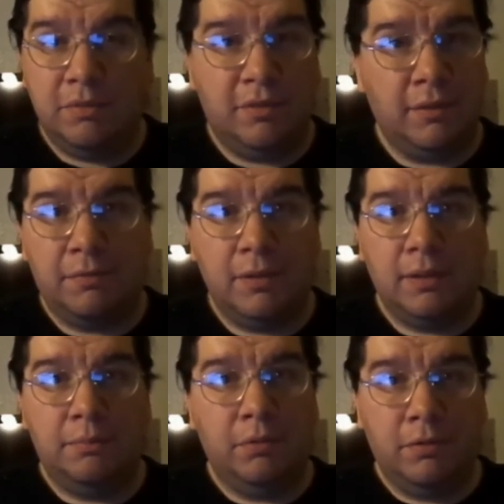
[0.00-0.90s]
It was
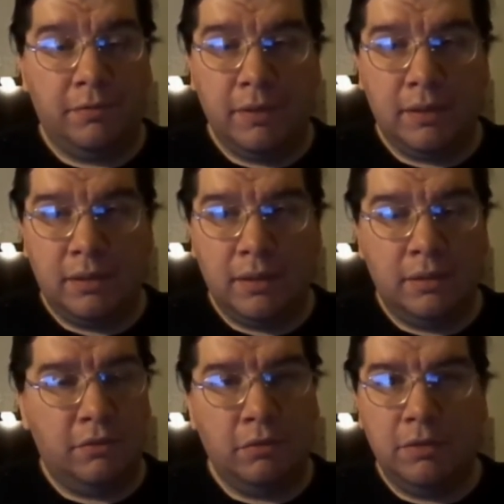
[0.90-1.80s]
definitely the perfect
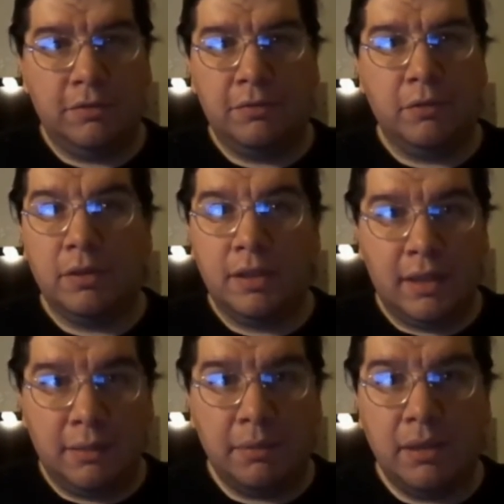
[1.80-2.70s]
uh, choice for a
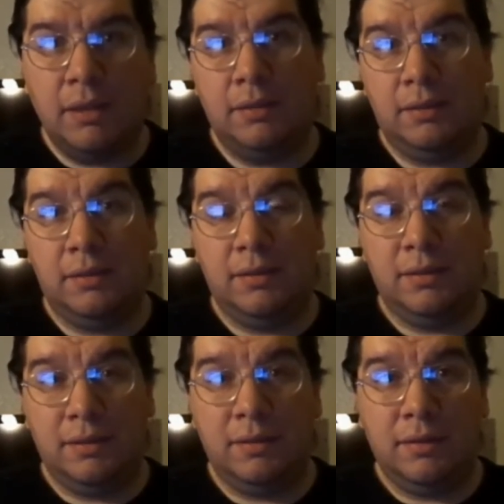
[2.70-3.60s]
comedy,
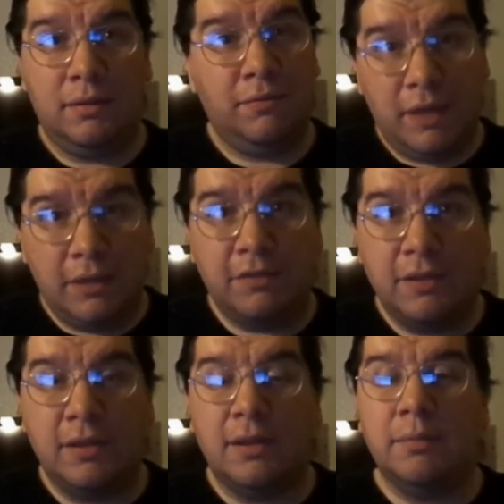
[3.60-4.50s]
a
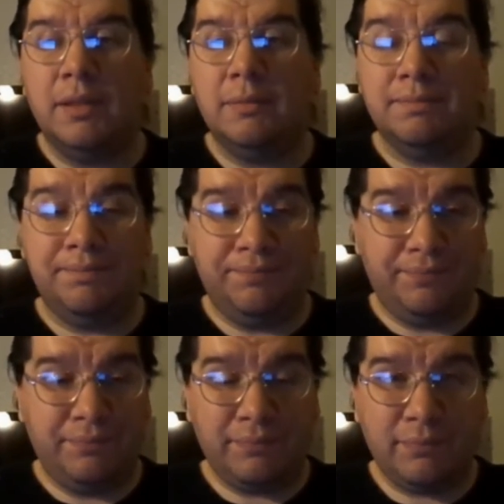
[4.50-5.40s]
fantasy comedy
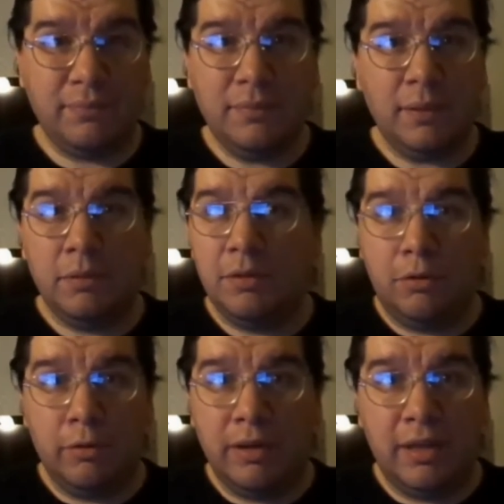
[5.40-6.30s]

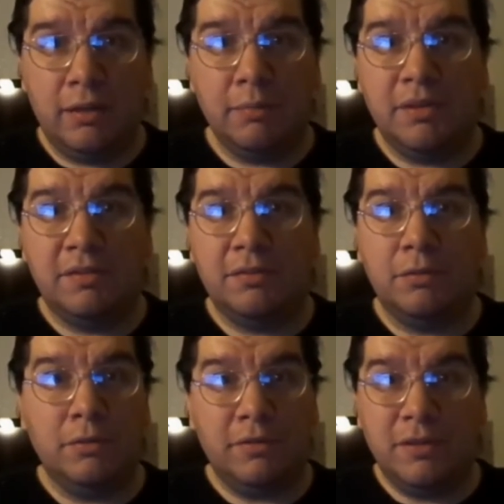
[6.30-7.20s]
horror
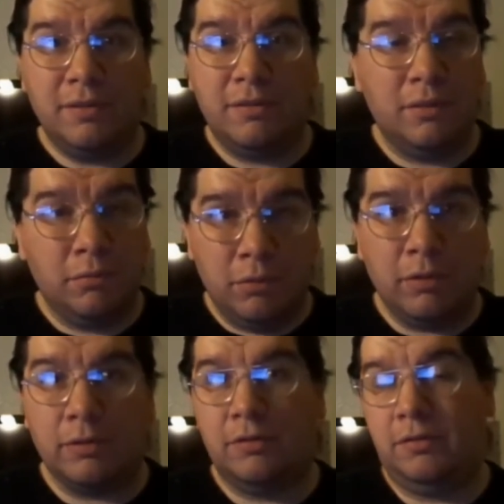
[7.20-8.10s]
elements towards it, so it
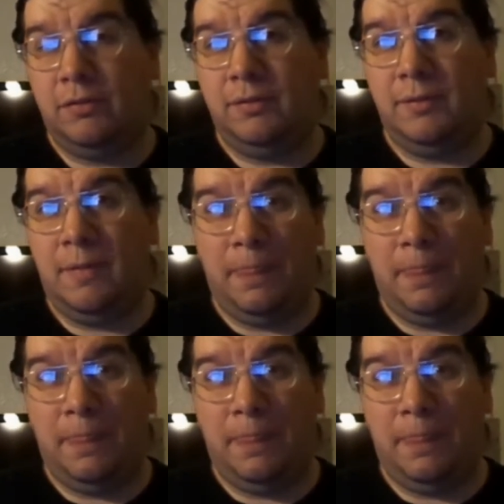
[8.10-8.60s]
worked.